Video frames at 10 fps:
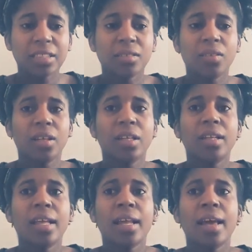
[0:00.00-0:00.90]
Lord,
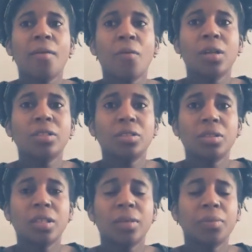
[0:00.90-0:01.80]
that I want to
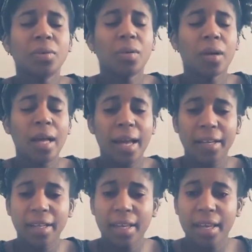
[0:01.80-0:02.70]
give you, oh God.
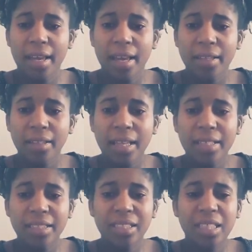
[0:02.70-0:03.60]

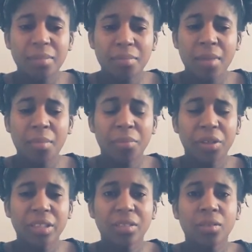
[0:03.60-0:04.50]
That deep
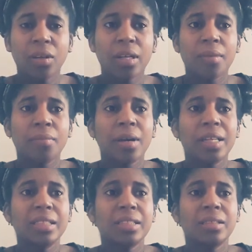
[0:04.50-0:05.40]
memories, Lord, I'm
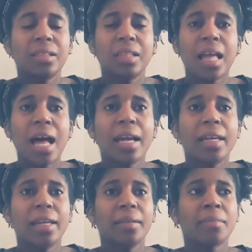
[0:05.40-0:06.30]
ready to lock
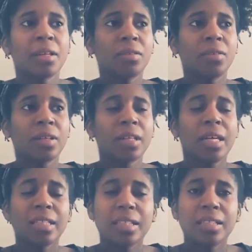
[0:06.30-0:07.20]
it, my Lord.
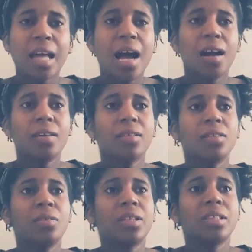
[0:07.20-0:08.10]
The knock on the
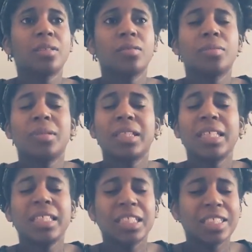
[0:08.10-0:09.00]
door said, Lord,
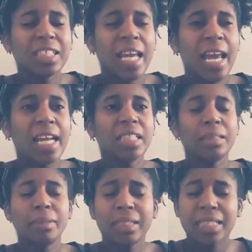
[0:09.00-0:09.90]
please change
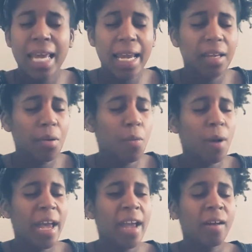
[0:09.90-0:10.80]
me. Take it
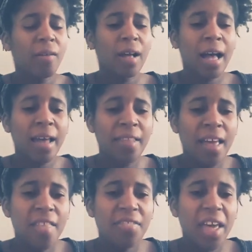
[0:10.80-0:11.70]
away, oh God.
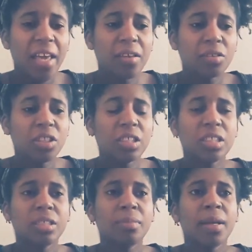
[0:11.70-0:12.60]
Thank you,
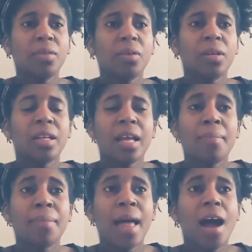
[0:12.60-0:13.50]
Jesus, my Lord, that
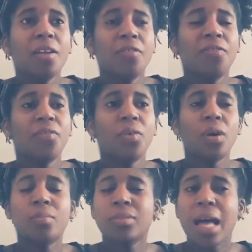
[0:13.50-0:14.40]
I'm not a fool.
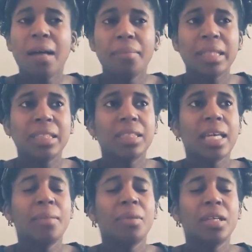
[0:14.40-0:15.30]
I'm not
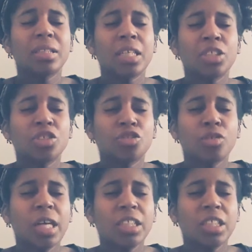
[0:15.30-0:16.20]
misled because I
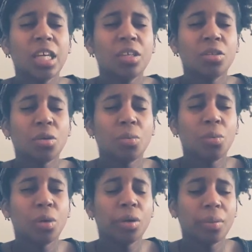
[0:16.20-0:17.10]
trust in your
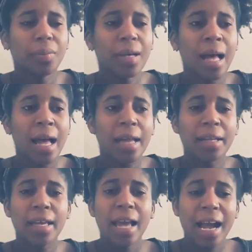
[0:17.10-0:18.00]
word of God.
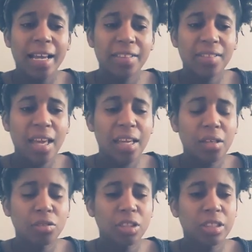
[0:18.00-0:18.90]
I thank
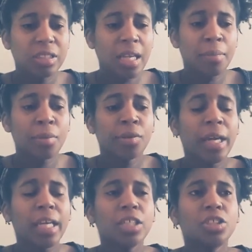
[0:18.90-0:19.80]
you, Jesus, and I
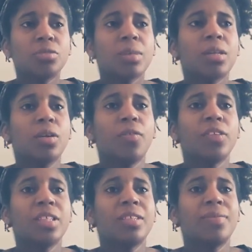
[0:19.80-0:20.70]
praise you, my Lord, for
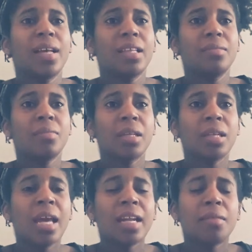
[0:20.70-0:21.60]
the development.
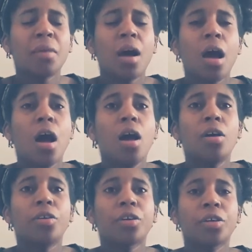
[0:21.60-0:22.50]
And I'm
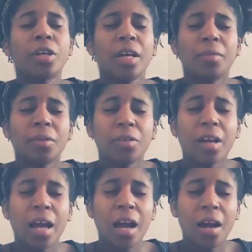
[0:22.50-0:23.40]
hungry, Lord,
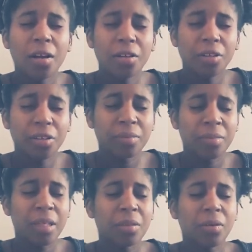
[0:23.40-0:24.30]
hunger in
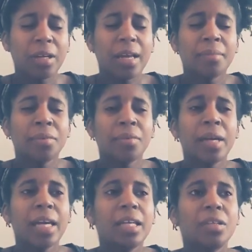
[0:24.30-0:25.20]
me, Lord. I
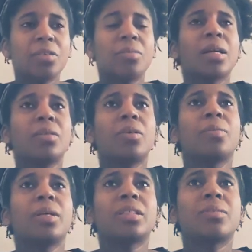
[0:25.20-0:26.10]
pray to you, my Lord,
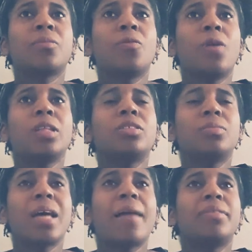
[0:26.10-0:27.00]
because I want to
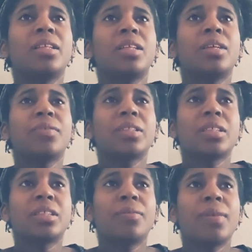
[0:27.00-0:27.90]
have deliverance
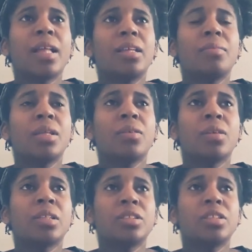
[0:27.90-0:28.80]
and development,
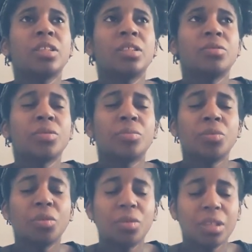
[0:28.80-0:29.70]
Lord, and
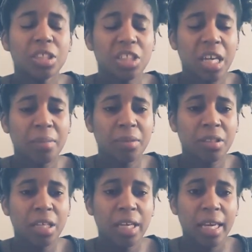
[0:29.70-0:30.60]
remove the shame
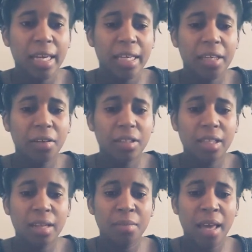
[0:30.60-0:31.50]
and guilt that
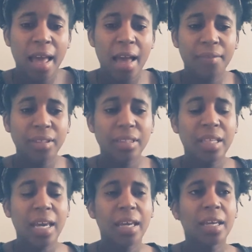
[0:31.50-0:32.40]
I'm having
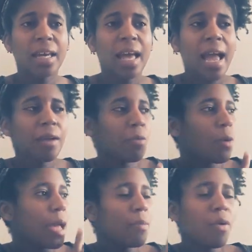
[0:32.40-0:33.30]
today. I
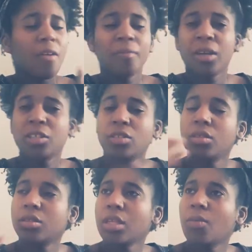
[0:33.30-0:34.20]
wipe off my
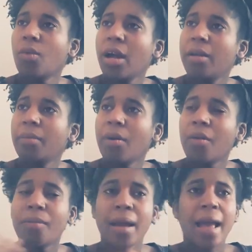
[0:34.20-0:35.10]
shoulders. I wipe off
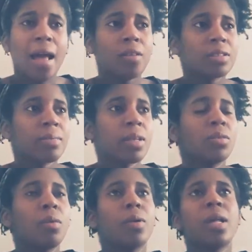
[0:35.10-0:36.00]
my house, my
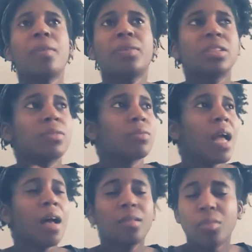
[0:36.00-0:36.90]
Lord. Whatever's
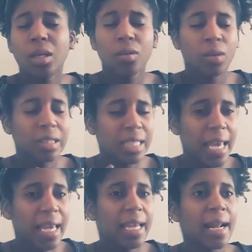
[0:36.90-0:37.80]
around me, Lord,
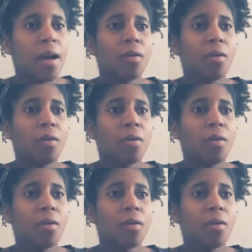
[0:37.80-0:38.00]
take it out.